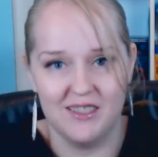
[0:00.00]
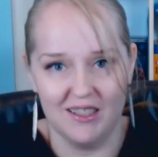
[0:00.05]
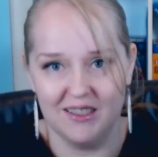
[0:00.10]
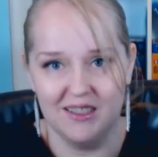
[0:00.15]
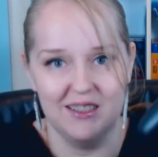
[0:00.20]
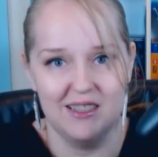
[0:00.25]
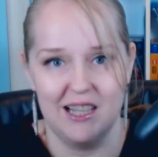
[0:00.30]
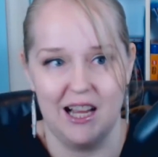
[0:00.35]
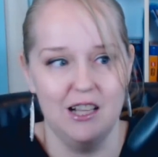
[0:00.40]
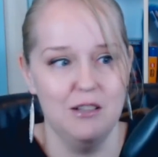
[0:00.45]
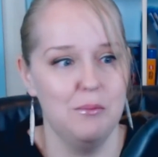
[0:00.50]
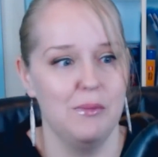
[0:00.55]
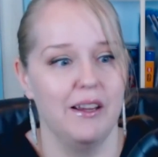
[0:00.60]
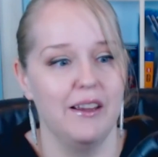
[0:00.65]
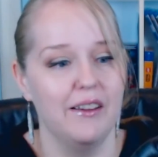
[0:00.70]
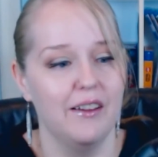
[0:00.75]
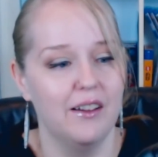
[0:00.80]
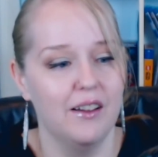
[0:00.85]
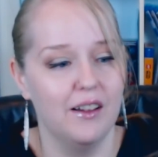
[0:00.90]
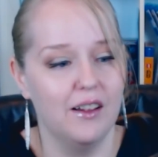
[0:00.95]
It doesn't tell
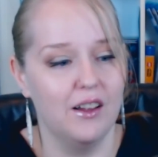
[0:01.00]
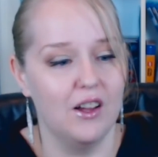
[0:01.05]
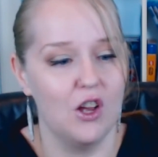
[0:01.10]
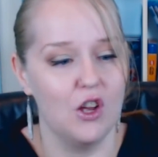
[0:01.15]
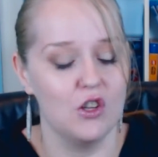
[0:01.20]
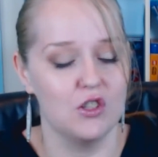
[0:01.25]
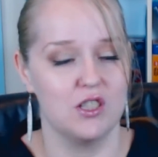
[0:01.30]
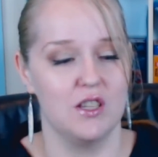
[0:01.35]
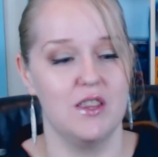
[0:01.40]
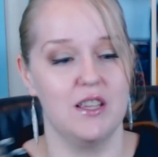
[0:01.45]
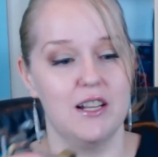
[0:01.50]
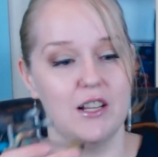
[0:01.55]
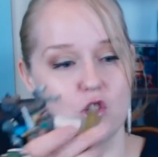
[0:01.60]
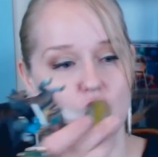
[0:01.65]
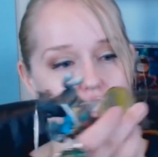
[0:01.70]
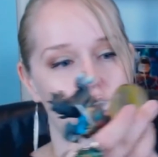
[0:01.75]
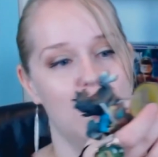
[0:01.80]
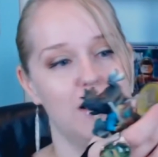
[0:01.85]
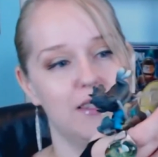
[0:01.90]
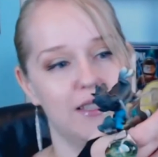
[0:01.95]
me. So then I
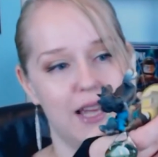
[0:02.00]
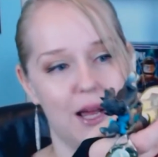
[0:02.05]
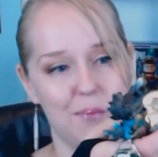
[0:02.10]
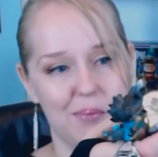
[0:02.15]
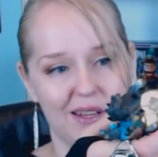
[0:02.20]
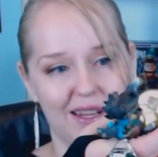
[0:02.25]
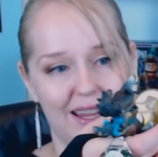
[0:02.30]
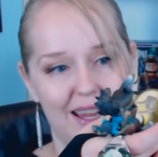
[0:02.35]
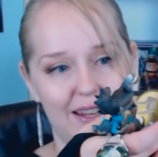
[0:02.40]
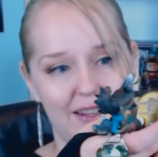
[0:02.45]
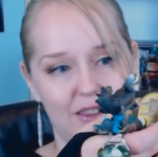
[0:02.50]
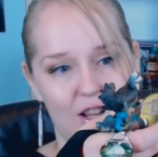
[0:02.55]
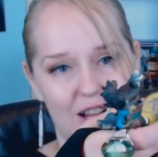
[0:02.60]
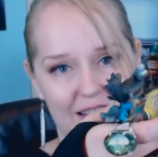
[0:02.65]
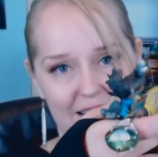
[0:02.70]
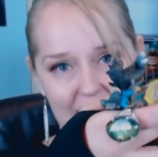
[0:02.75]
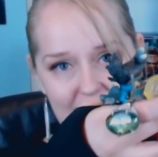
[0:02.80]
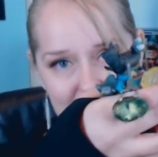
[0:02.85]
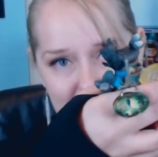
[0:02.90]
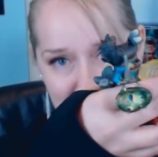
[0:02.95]
tried tapping it
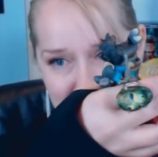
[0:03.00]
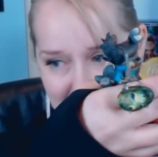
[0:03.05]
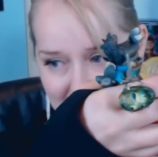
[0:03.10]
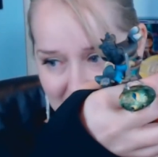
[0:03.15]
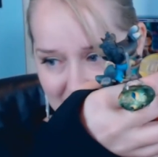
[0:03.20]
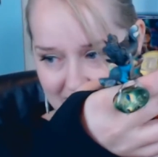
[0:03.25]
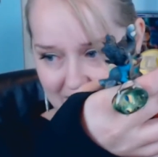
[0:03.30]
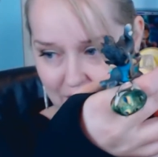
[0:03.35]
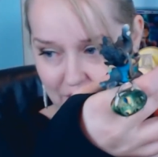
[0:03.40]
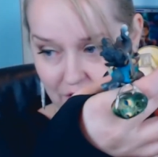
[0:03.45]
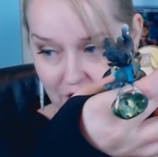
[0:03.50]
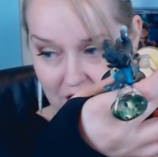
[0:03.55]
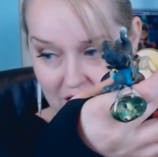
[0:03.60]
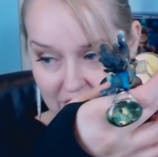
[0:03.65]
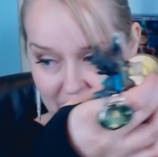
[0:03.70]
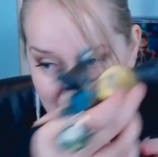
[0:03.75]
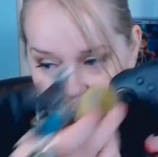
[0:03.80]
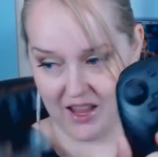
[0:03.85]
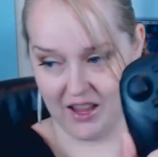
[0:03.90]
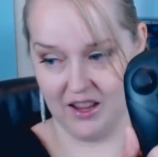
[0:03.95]
like in the center
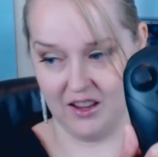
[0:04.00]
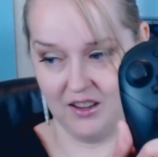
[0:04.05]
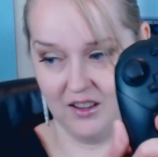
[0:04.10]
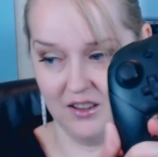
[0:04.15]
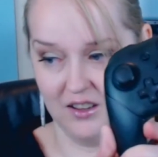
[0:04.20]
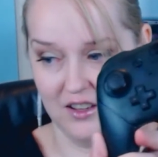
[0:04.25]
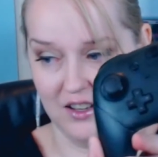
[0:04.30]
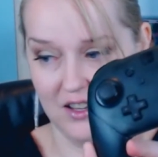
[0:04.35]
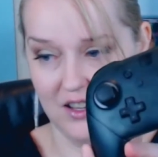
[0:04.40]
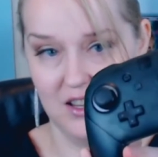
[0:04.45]
right there.